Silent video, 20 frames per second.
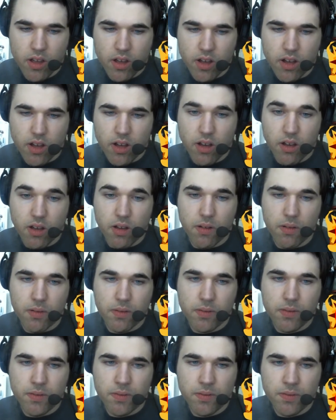
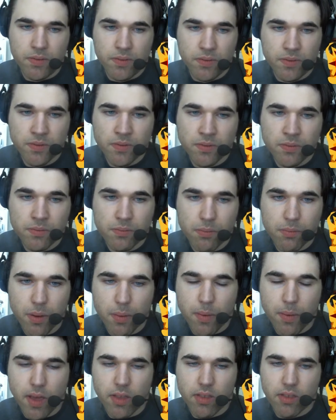
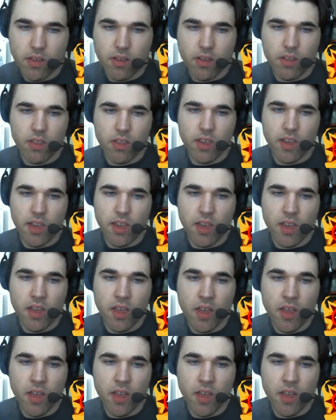But basically,